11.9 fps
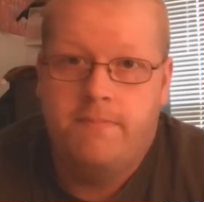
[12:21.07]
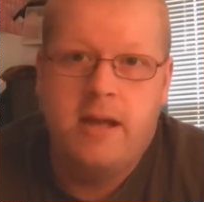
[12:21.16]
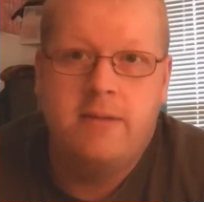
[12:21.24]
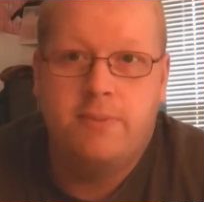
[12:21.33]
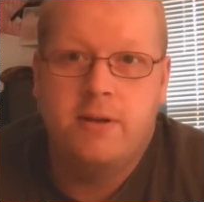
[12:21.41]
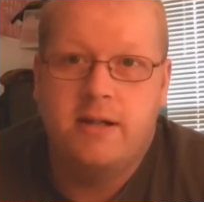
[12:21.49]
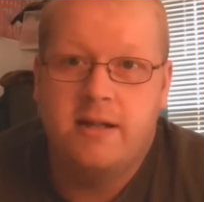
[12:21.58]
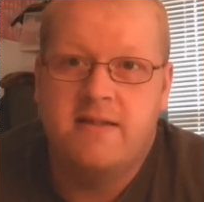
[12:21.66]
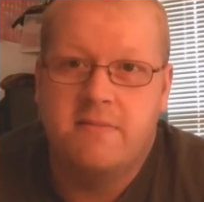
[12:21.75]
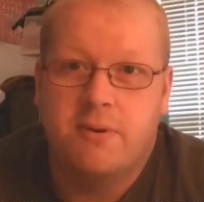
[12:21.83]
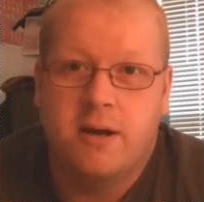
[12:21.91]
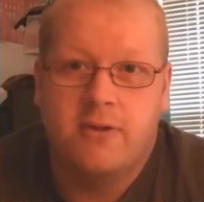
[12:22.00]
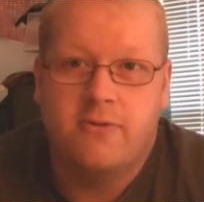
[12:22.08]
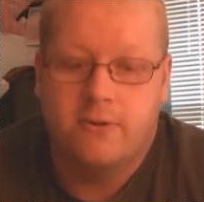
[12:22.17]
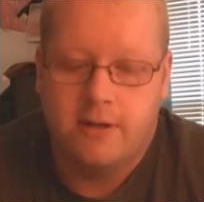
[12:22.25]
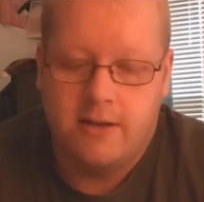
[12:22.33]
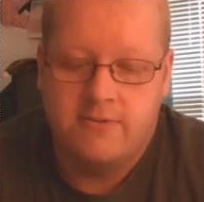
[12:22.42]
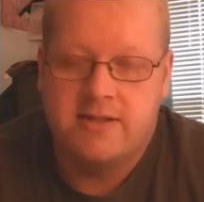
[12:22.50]
Paid pretty decent price
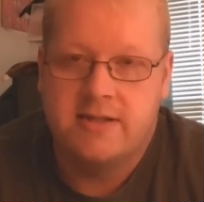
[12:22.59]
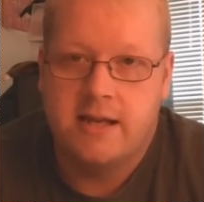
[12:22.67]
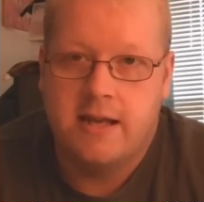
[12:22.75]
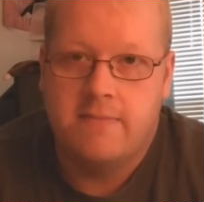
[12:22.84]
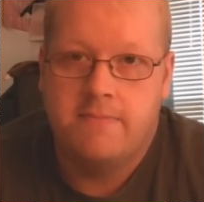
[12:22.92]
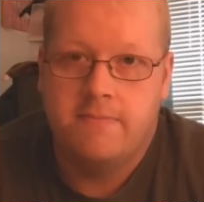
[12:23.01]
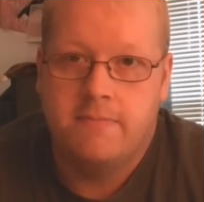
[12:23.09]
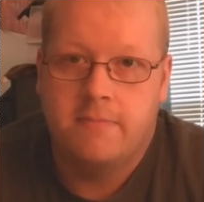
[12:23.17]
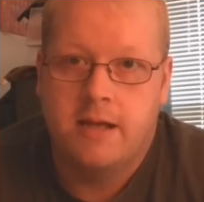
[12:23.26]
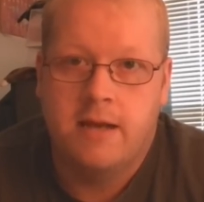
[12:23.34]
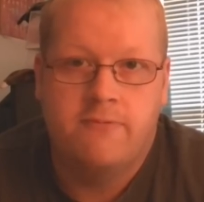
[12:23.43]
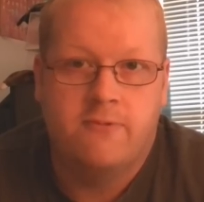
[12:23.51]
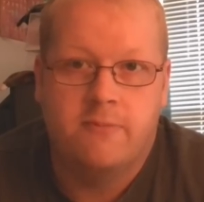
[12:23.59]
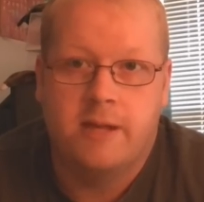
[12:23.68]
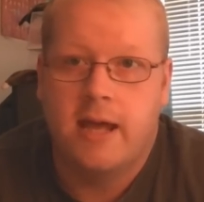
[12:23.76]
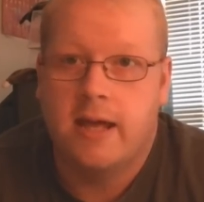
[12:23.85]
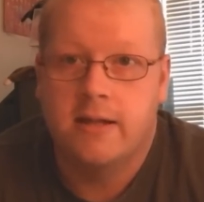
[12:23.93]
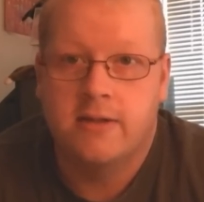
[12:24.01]
for it, I would say. It came from
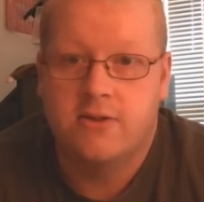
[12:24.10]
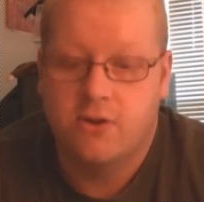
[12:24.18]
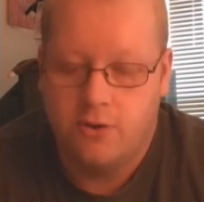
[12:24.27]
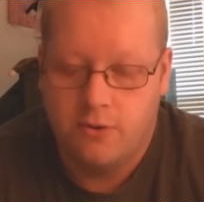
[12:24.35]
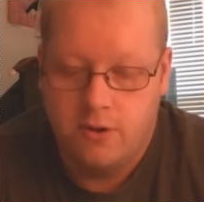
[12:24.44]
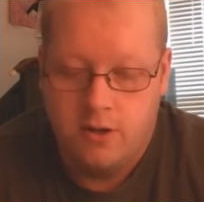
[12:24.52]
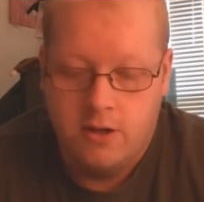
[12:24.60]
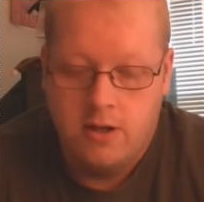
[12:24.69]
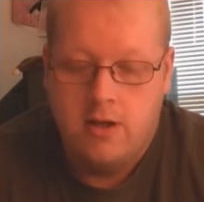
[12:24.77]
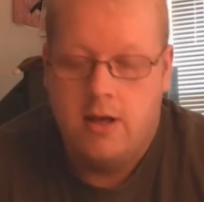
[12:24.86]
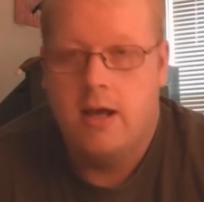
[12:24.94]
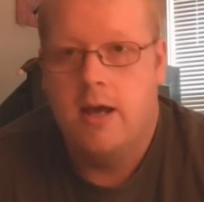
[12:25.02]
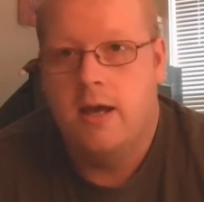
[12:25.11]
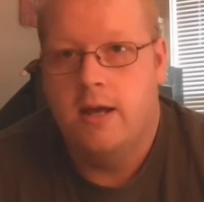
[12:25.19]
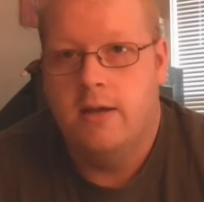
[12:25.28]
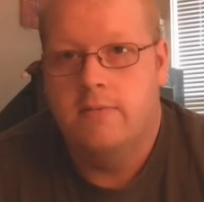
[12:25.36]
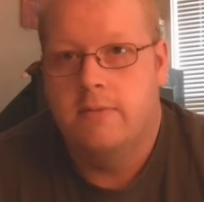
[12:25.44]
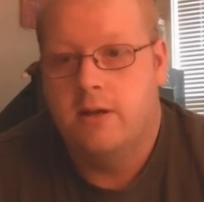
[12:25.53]
Canada, so,
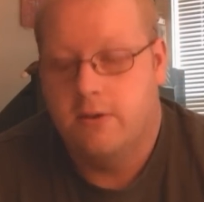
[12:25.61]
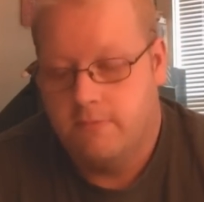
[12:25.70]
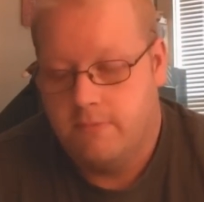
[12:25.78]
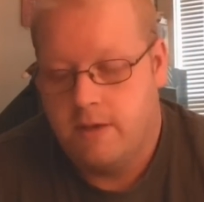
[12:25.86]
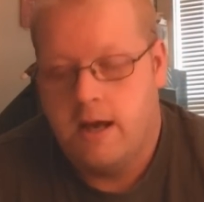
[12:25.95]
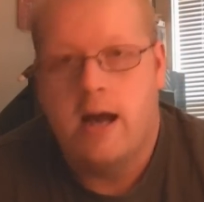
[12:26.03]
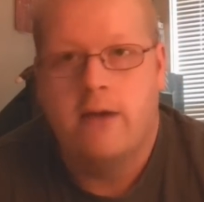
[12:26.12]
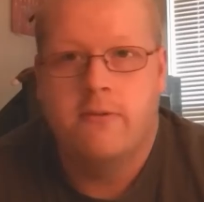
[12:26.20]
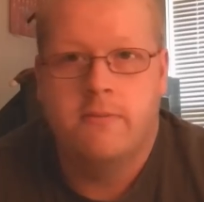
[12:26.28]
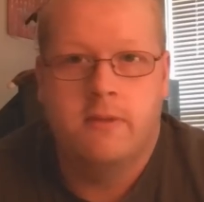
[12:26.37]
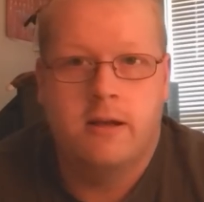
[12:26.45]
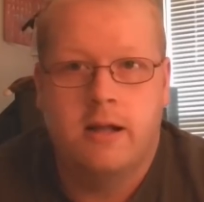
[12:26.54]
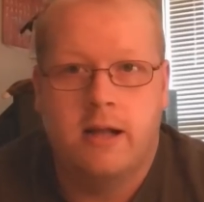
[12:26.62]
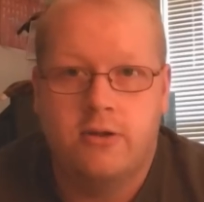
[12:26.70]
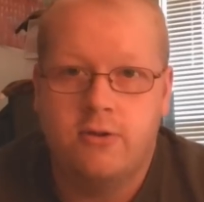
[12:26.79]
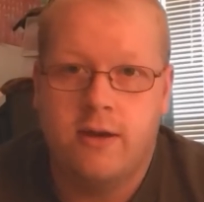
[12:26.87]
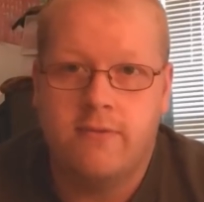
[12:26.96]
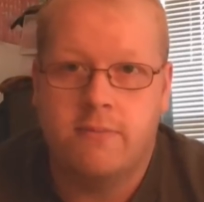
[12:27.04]
and I
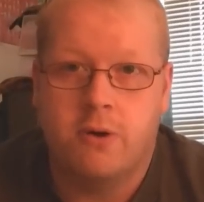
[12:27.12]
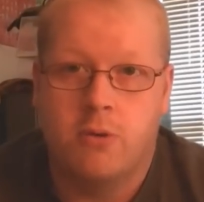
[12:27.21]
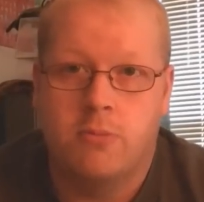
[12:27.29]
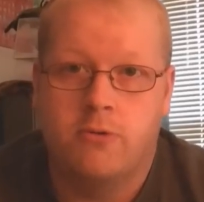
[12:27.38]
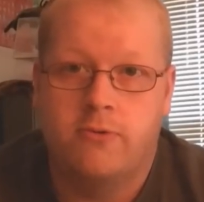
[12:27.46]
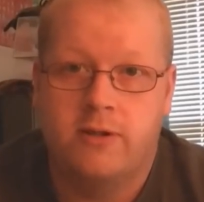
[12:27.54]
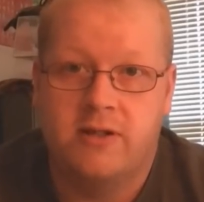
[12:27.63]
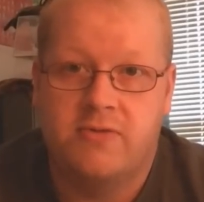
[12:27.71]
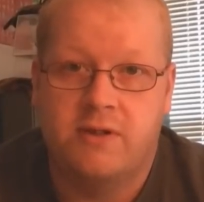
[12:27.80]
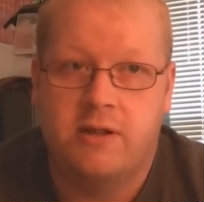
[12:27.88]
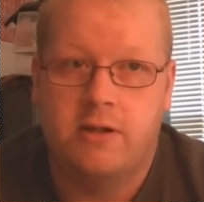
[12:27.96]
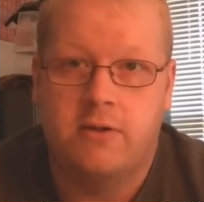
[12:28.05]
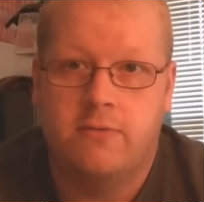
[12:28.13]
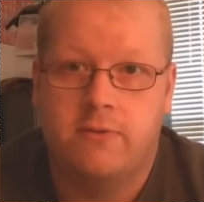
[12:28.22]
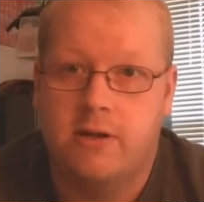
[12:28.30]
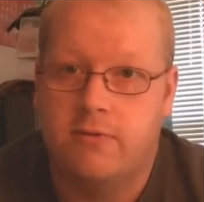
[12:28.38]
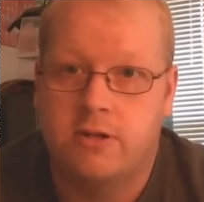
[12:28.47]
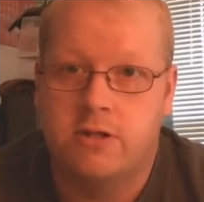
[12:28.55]
do have the promo for this video,
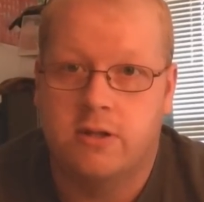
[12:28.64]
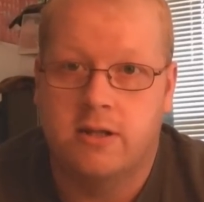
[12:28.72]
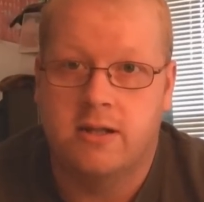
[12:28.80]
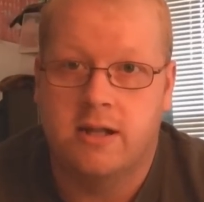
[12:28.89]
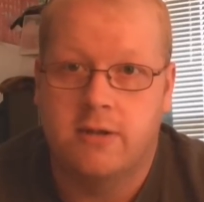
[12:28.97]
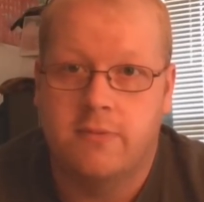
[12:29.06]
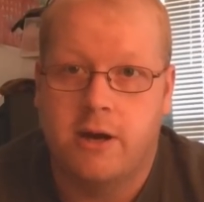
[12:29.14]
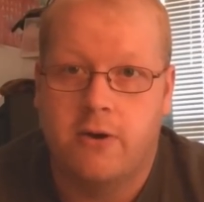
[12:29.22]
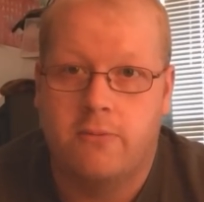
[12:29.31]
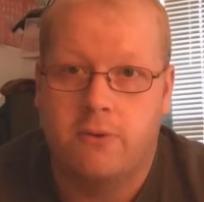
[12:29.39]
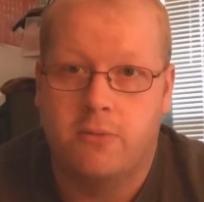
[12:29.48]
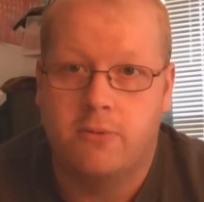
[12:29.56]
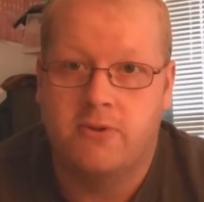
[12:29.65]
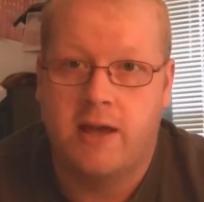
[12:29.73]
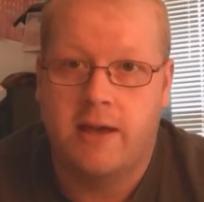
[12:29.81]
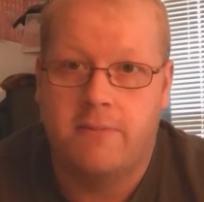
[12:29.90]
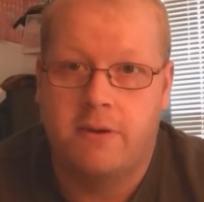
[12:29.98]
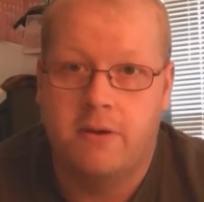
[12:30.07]
the original Nintendo Power promo
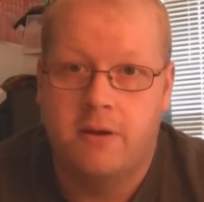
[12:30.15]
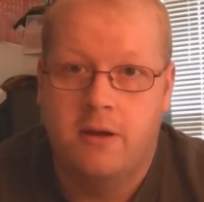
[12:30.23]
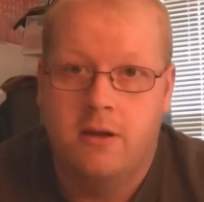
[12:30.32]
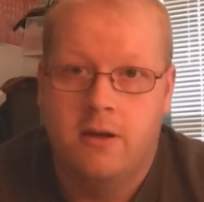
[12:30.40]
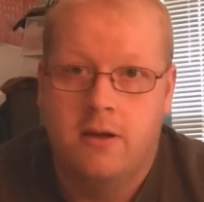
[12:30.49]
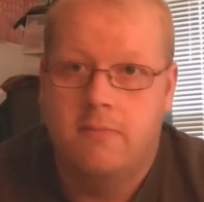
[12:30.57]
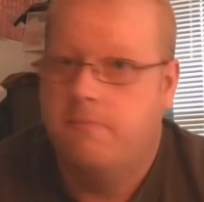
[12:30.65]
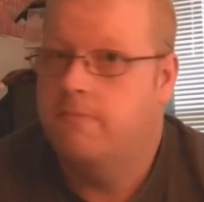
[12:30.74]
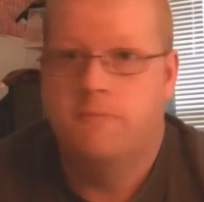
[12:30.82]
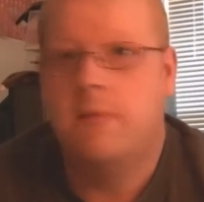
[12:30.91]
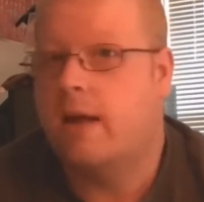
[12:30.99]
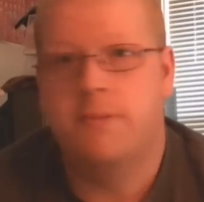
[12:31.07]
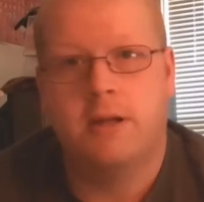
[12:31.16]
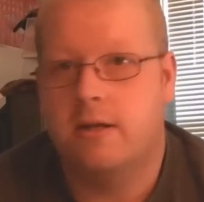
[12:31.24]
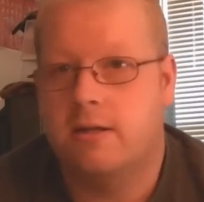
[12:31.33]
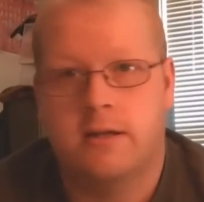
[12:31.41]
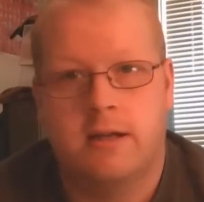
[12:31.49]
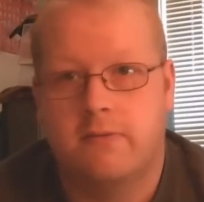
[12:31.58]
tape. Not
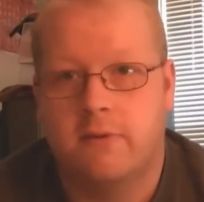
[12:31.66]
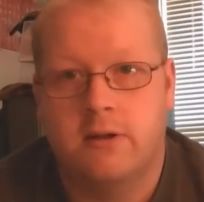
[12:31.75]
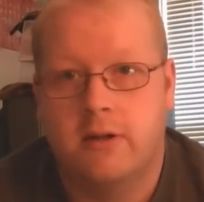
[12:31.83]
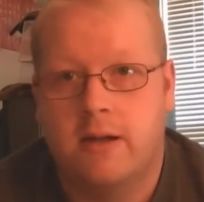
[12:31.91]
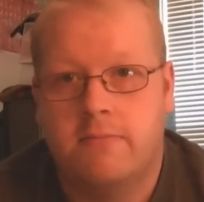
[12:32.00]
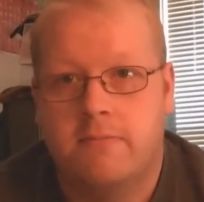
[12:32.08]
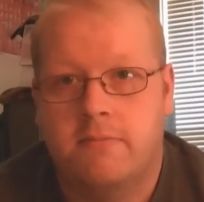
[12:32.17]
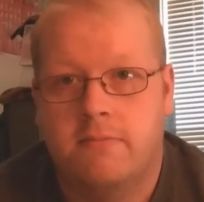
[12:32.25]
planning on getting rid of that.